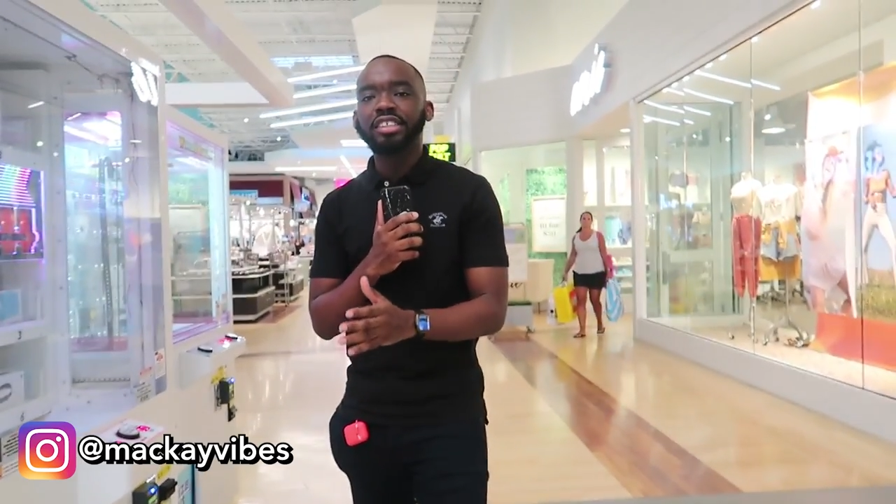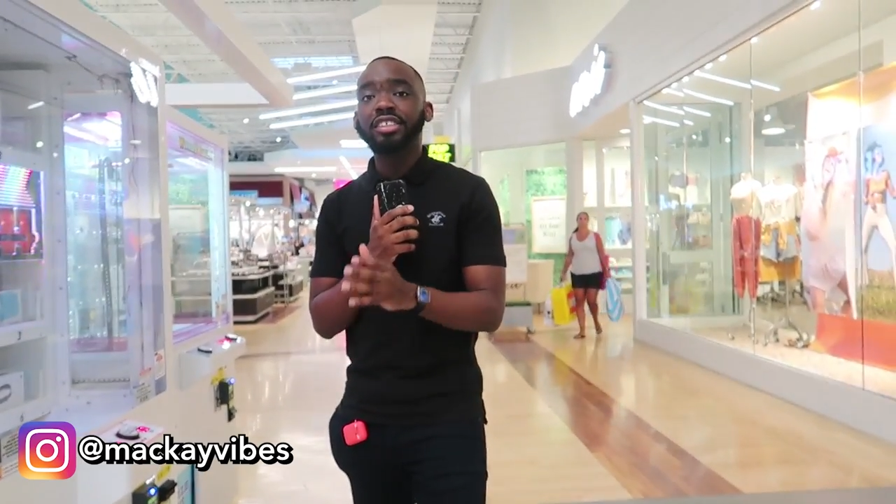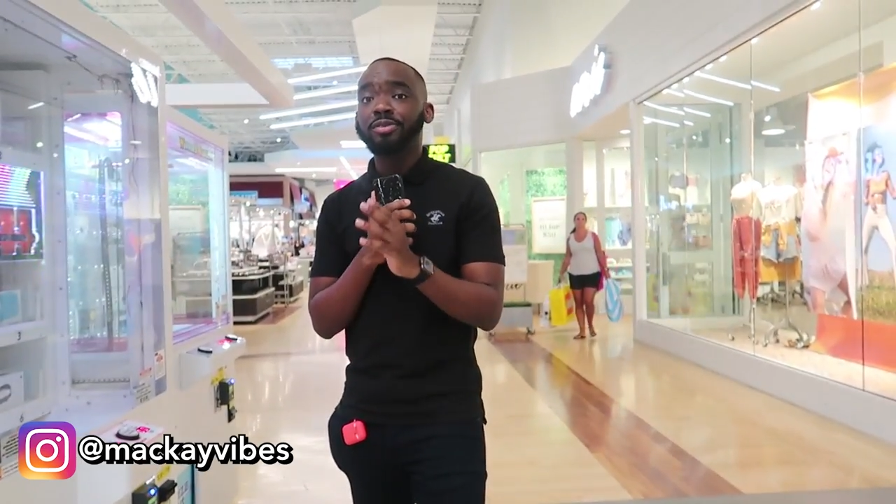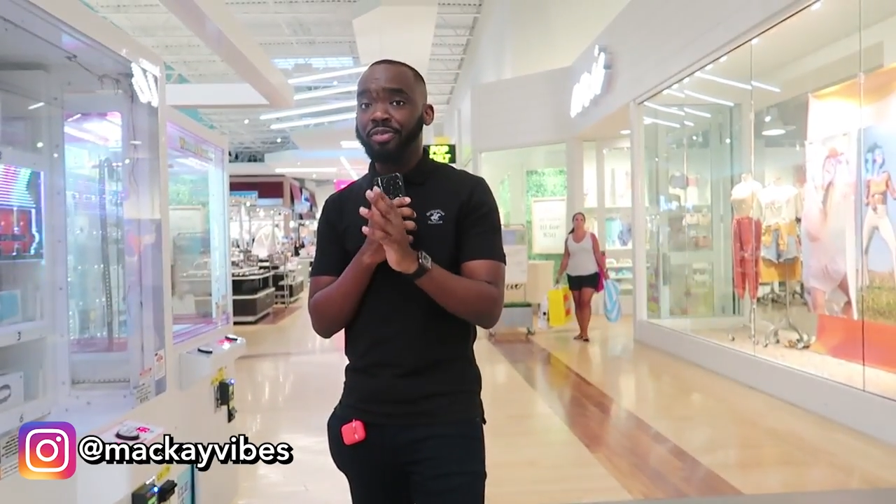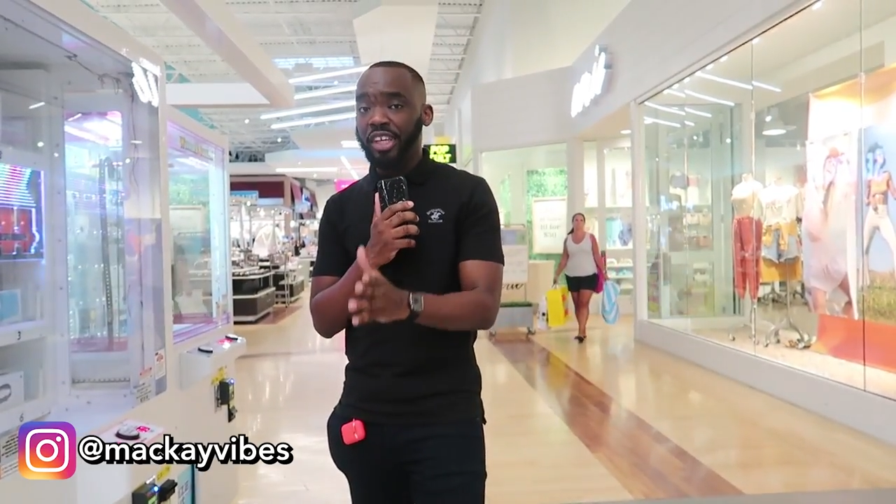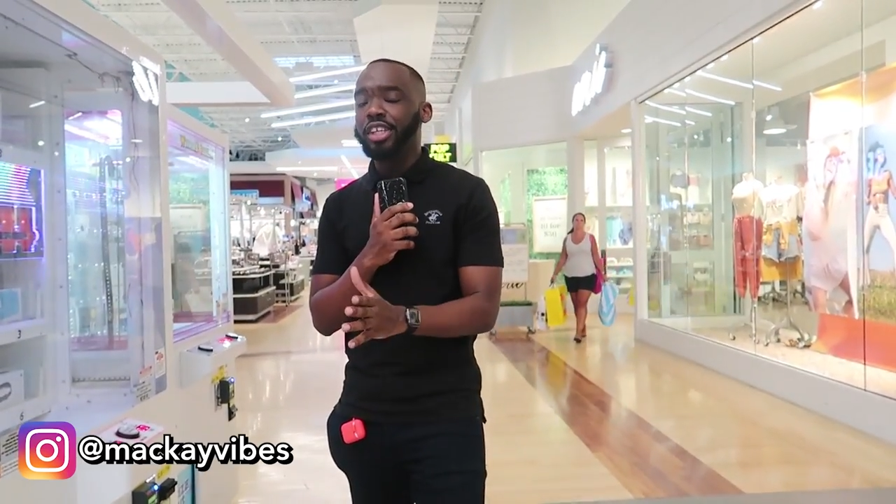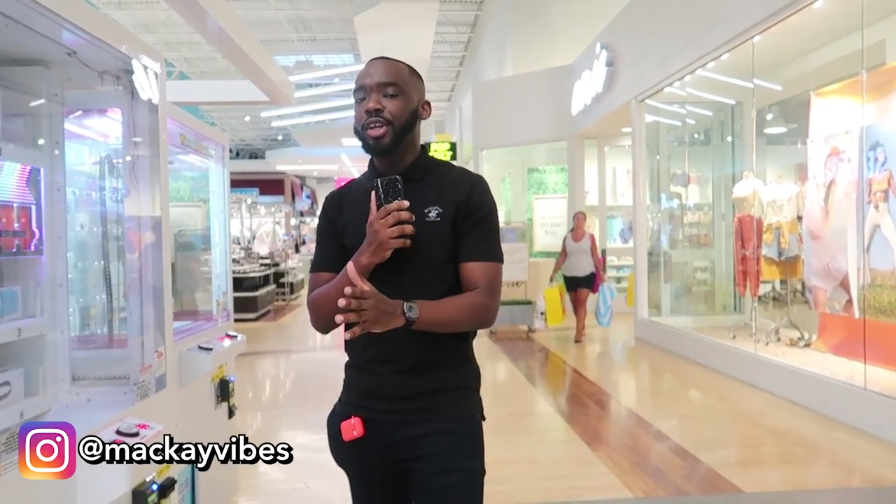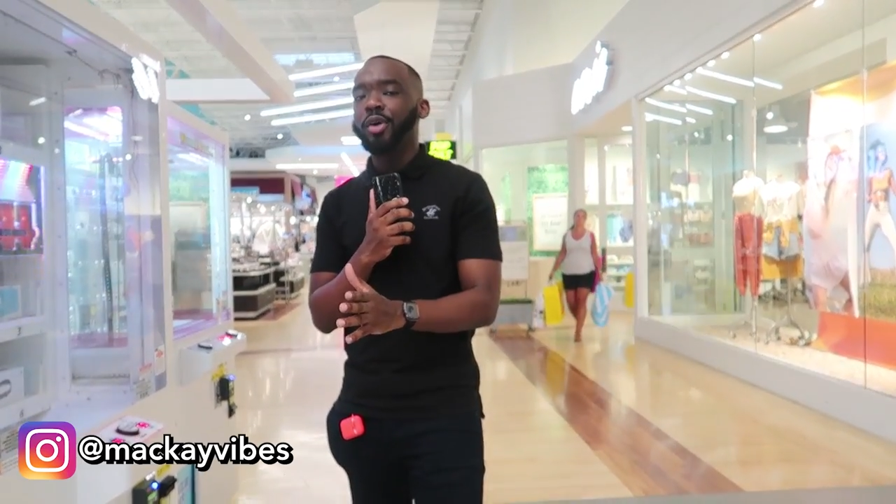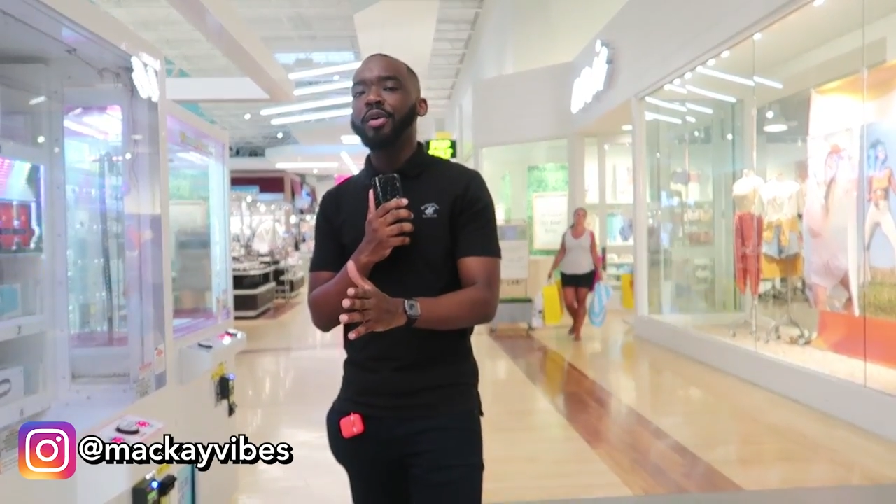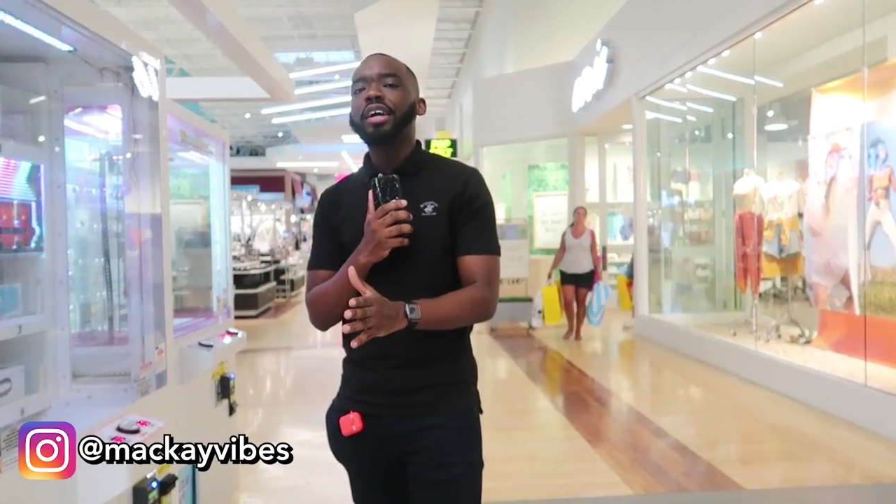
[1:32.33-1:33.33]
this
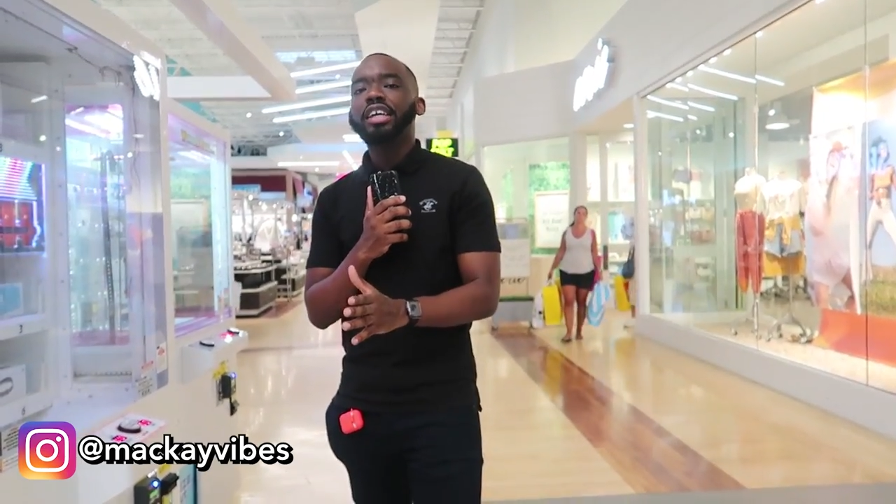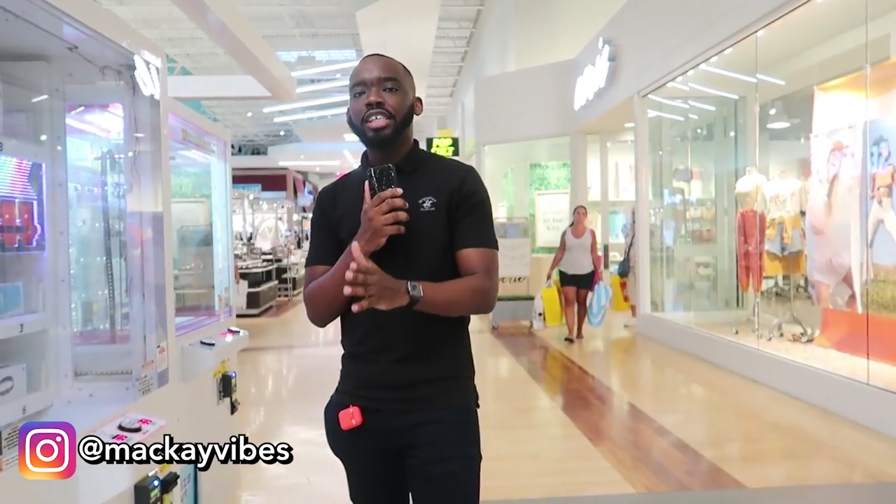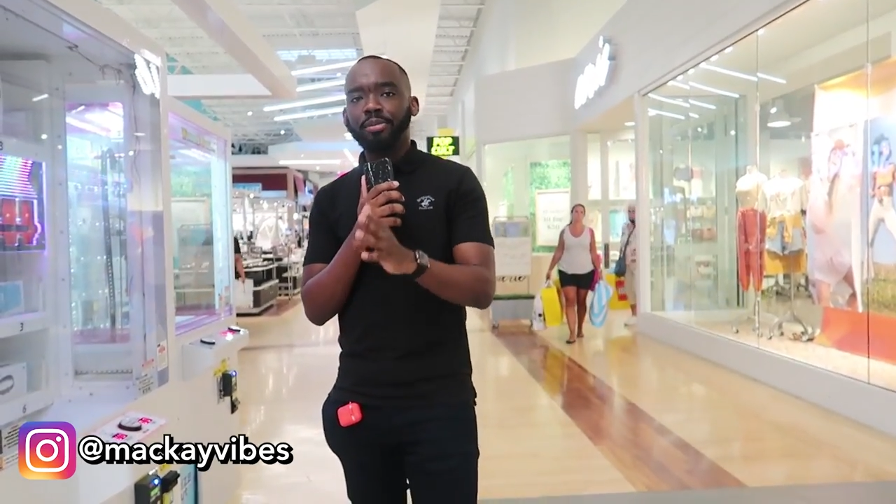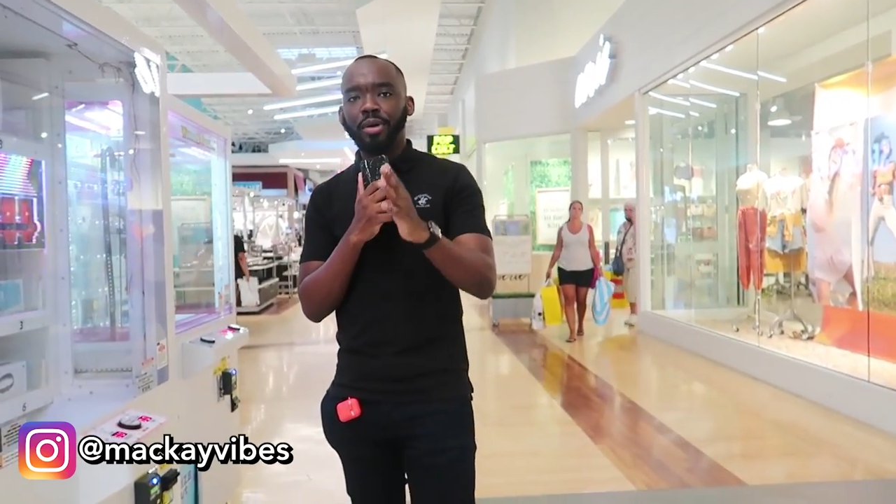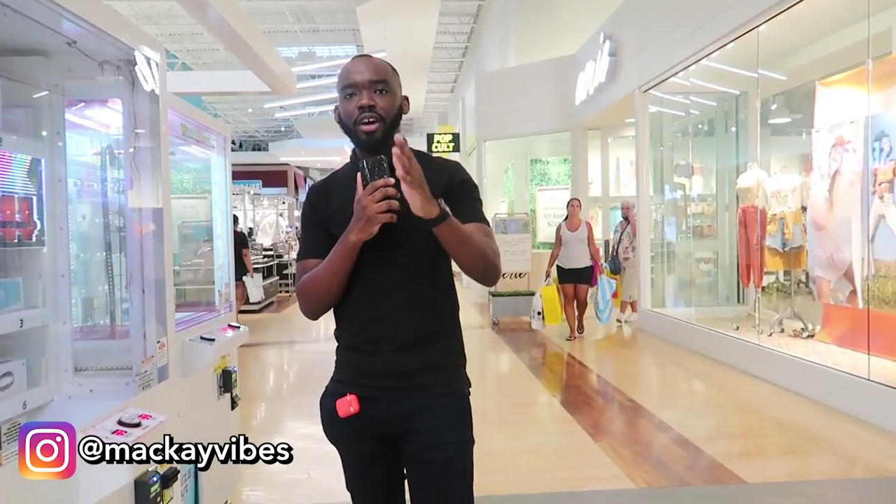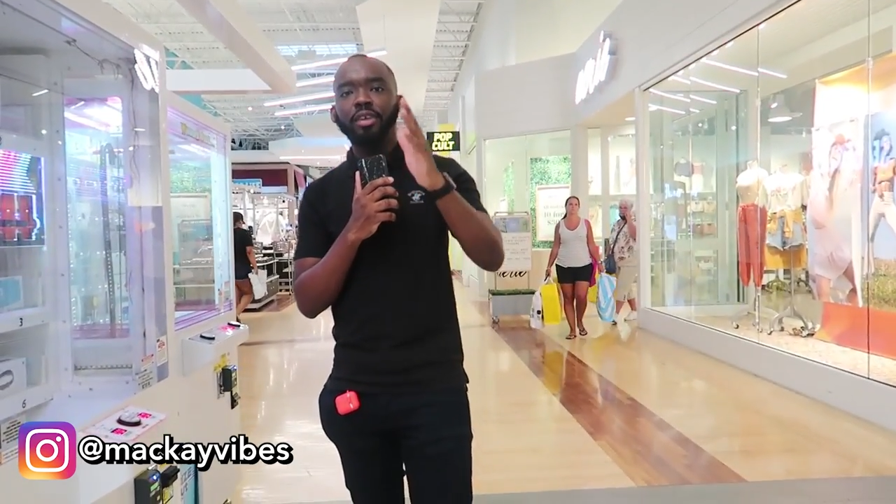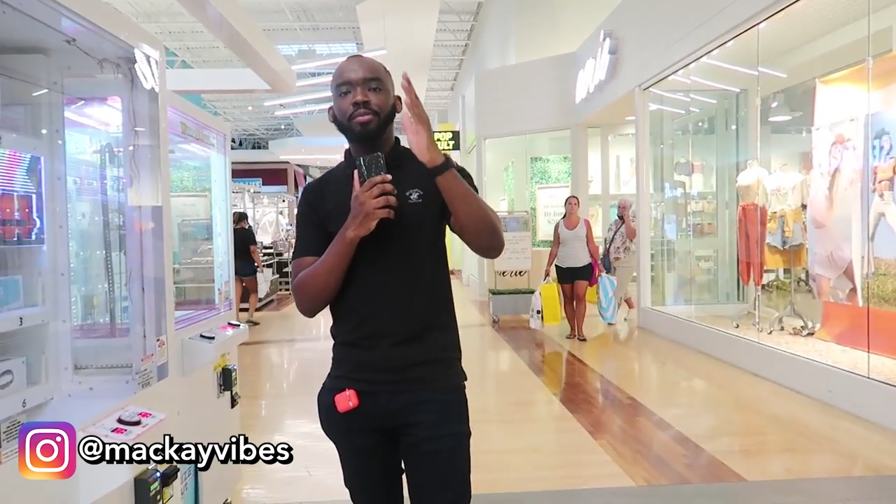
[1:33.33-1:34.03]
video is about